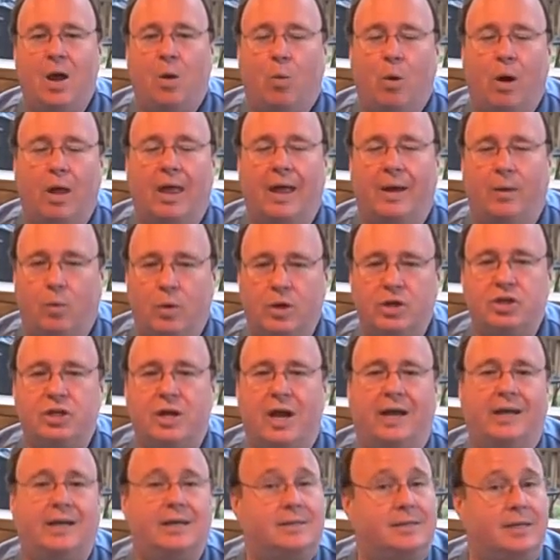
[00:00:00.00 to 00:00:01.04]
Well, I wish
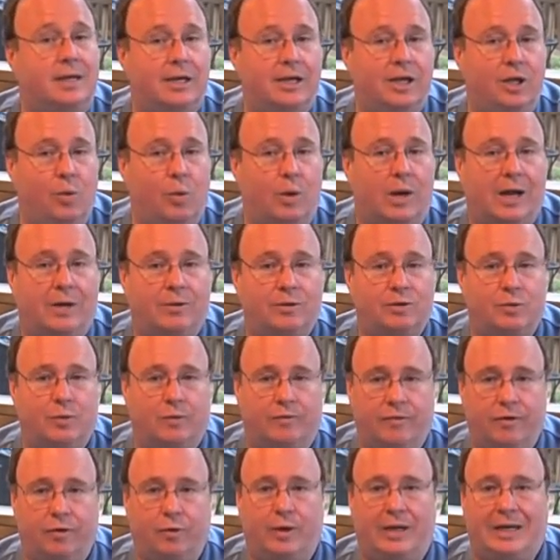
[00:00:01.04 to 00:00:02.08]
I could tell you what I was
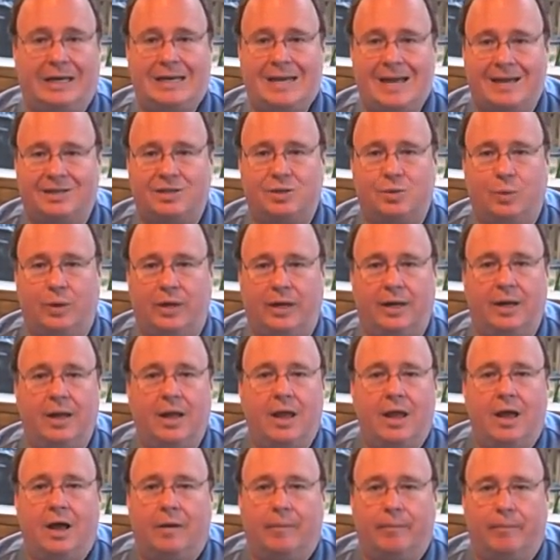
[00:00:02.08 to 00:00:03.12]
reviewing next week,
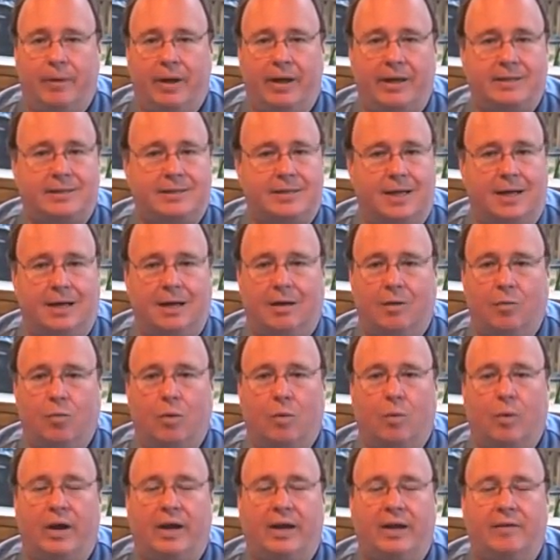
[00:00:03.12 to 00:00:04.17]
but uh,
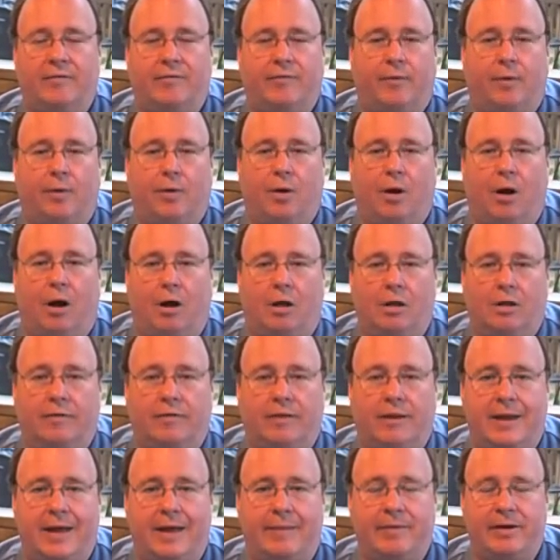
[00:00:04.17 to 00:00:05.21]
we're waiting for all
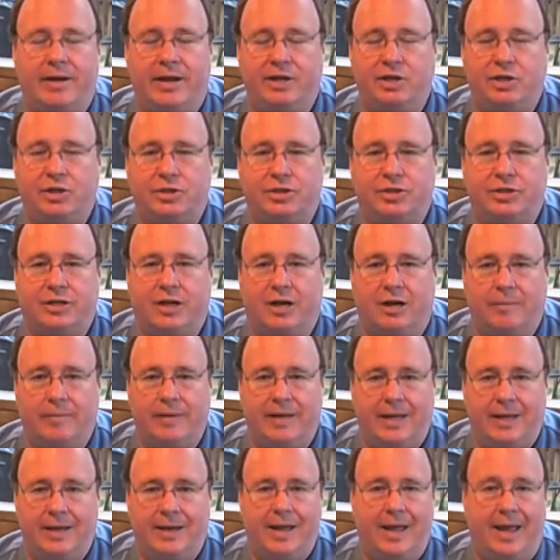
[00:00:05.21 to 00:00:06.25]
of the nominations to come
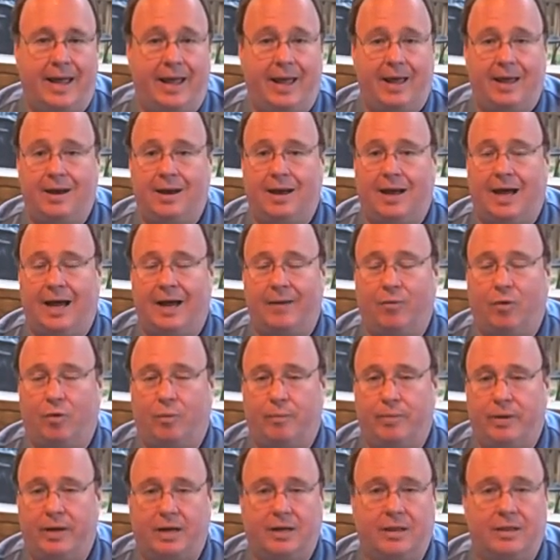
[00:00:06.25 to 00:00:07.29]
in and I will
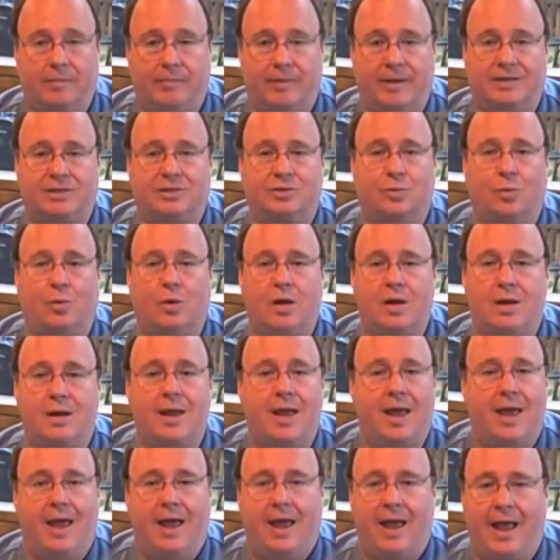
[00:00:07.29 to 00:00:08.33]
pick the best one
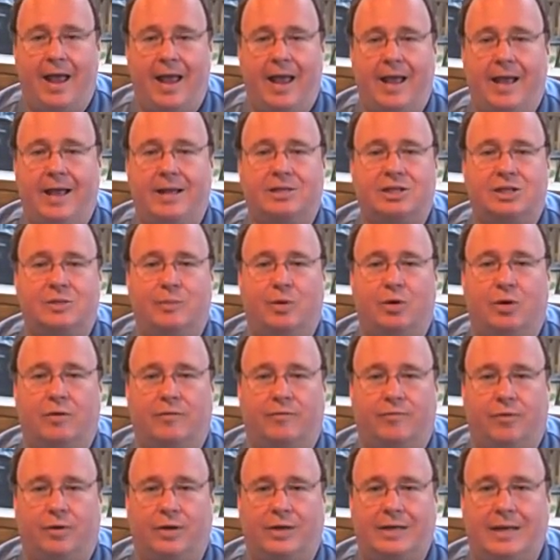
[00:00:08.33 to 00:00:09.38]
and smoke it
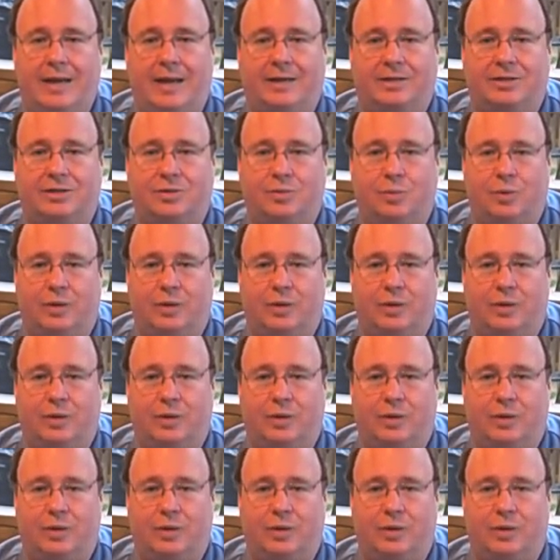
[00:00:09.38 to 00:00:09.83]
for you next